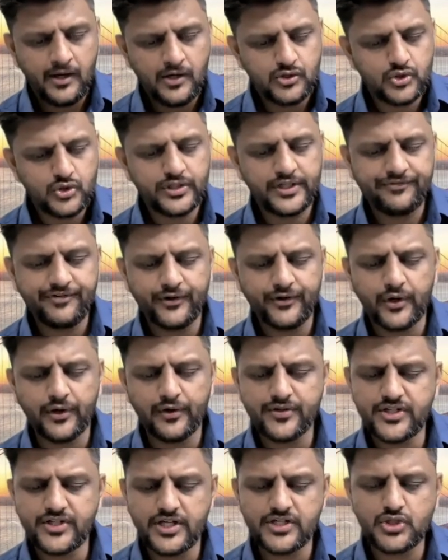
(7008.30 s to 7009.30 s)
So the effective rate
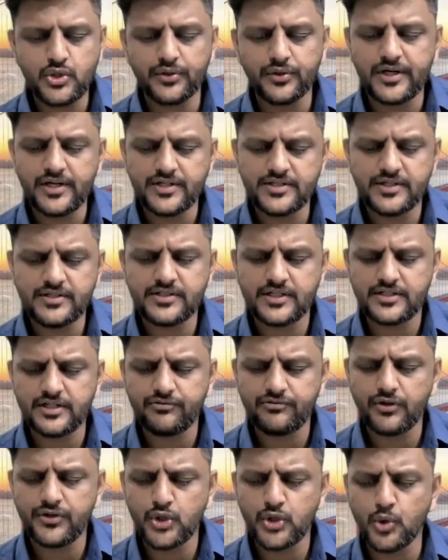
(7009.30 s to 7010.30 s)
of GST on real estate sector
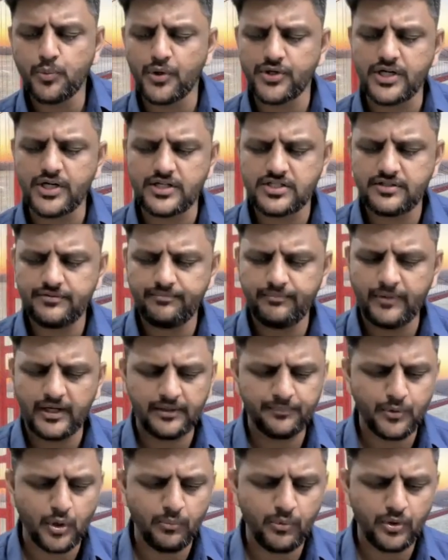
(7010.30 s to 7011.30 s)
for new projects by the
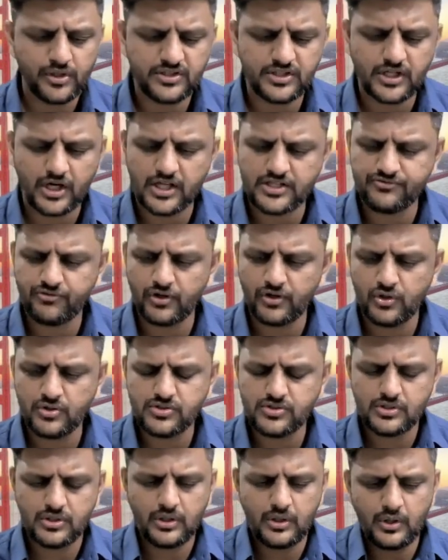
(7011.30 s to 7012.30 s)
promoters are as
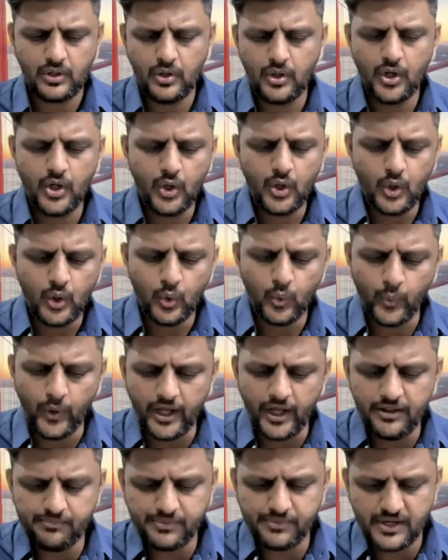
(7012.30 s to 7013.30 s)
follows:
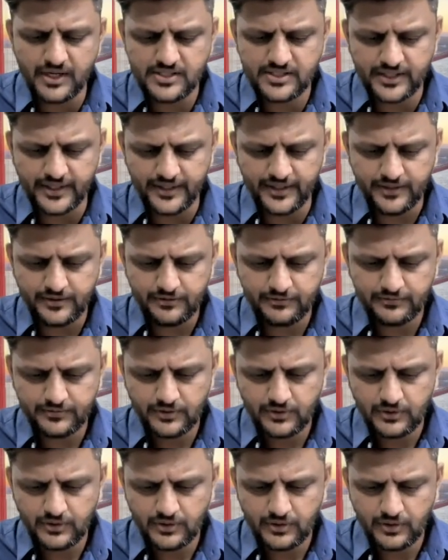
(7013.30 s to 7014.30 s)
1%
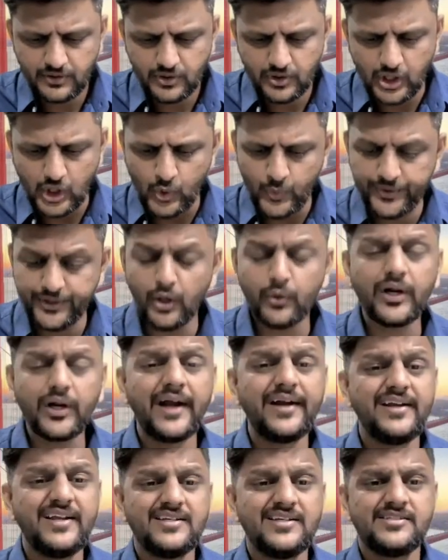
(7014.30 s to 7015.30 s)
without
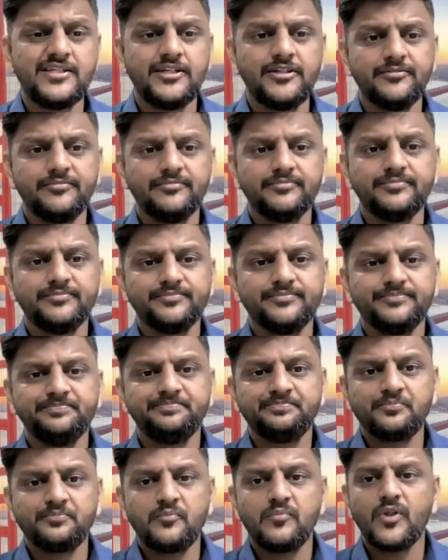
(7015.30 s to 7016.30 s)
ITC
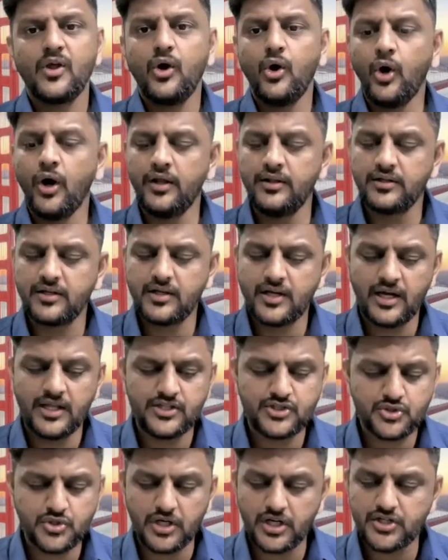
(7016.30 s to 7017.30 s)
on
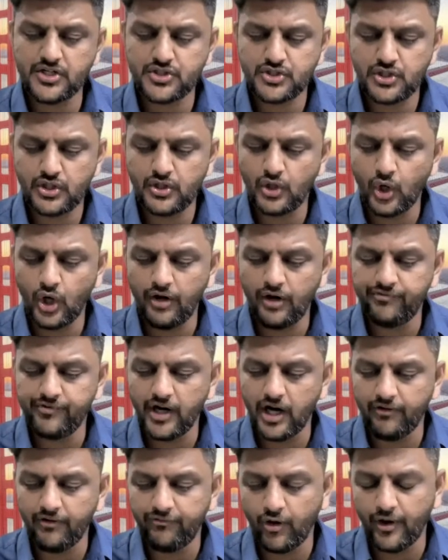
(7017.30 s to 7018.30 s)
construction of
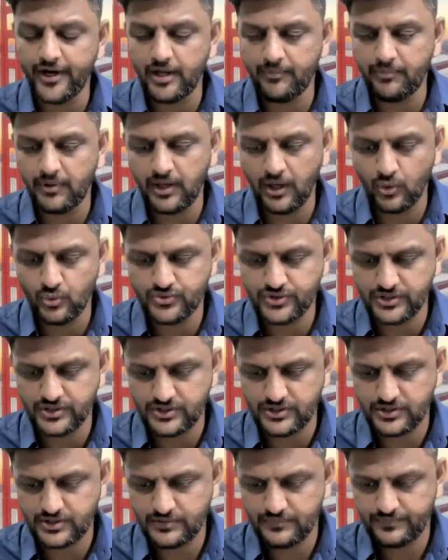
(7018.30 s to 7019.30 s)
affordable
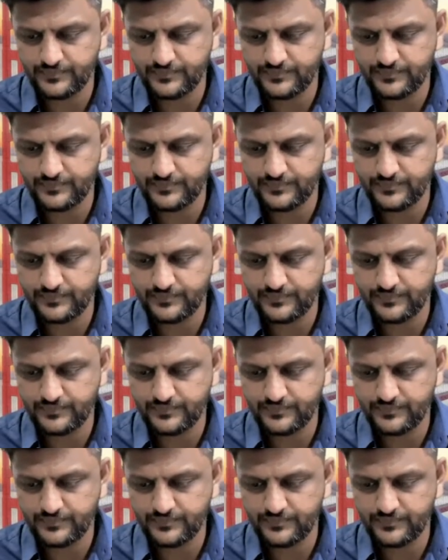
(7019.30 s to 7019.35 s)
houses.